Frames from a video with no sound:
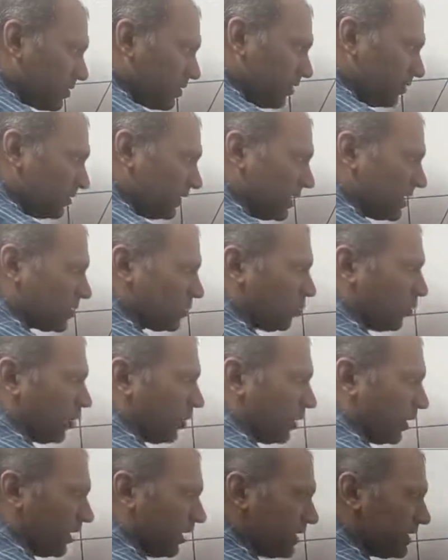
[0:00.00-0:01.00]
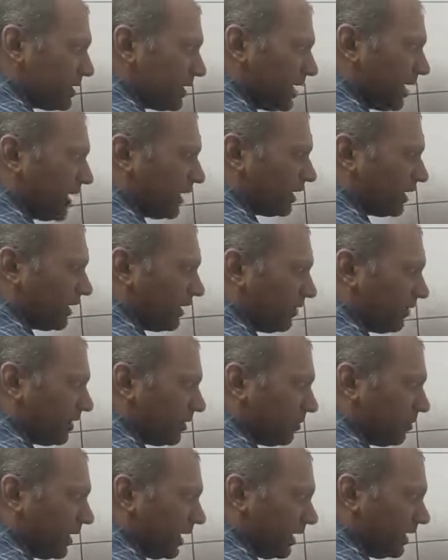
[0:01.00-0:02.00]
of these points are given
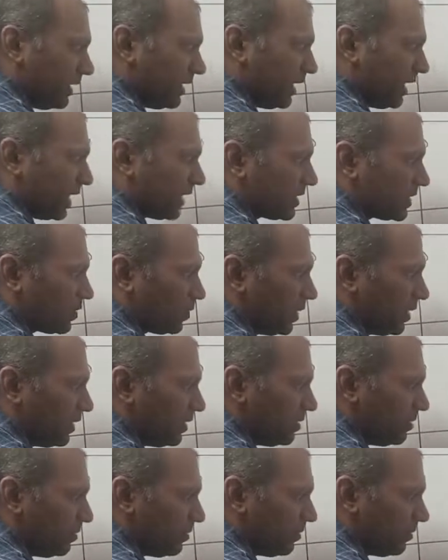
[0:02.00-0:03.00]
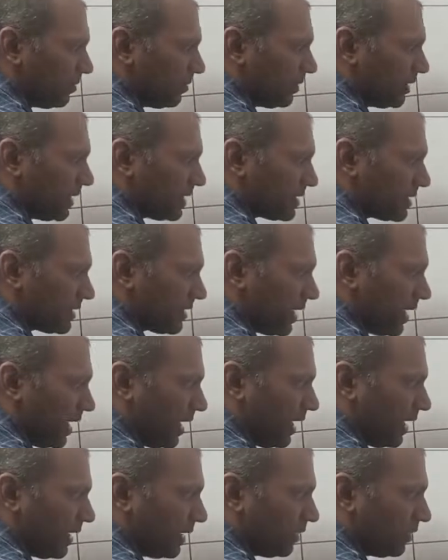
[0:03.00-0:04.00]
by x1 plus
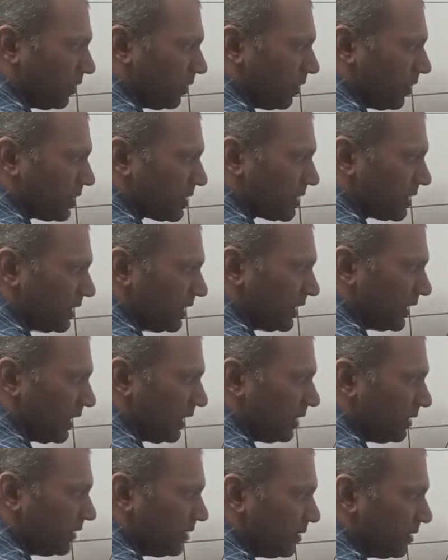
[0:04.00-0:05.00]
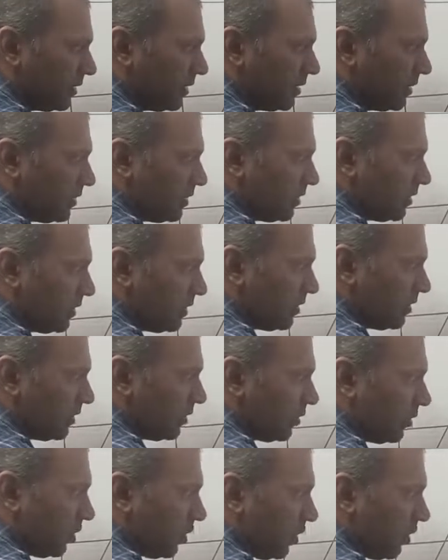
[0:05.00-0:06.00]
r cos theta,
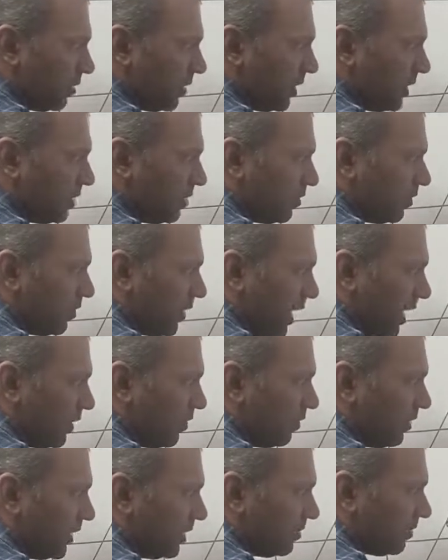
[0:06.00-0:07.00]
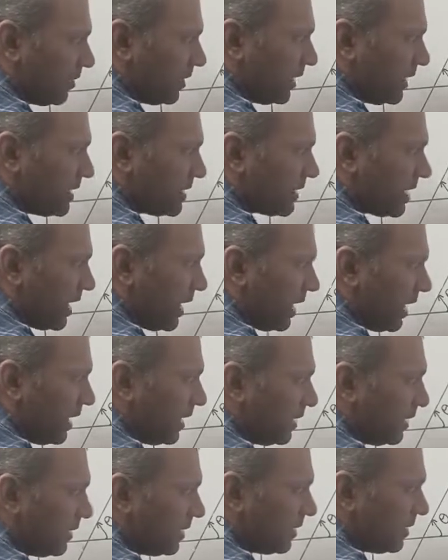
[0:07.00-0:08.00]
comma y1 plus
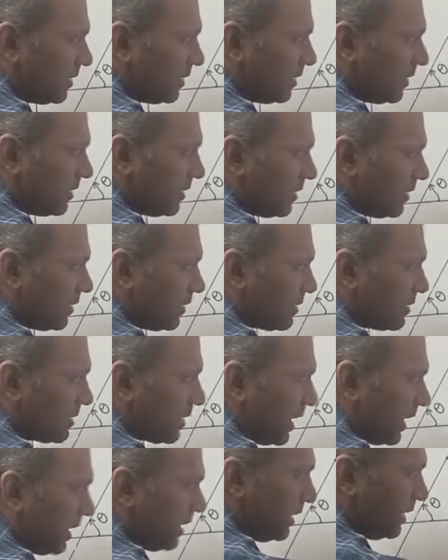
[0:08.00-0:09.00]
r sin